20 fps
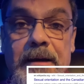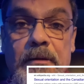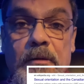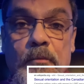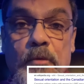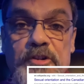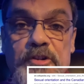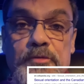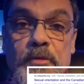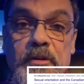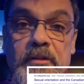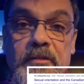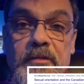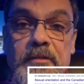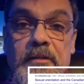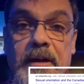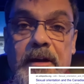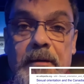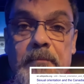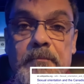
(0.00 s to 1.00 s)
which was
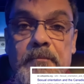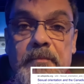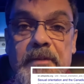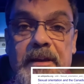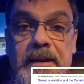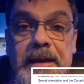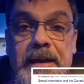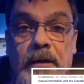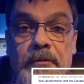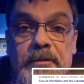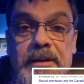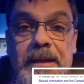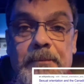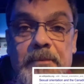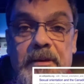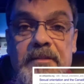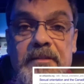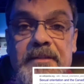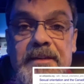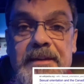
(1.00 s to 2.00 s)
uh, the account name
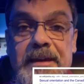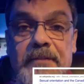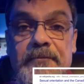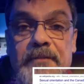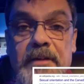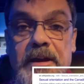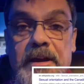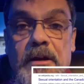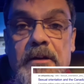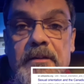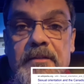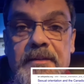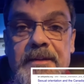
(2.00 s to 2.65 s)
is CFAO,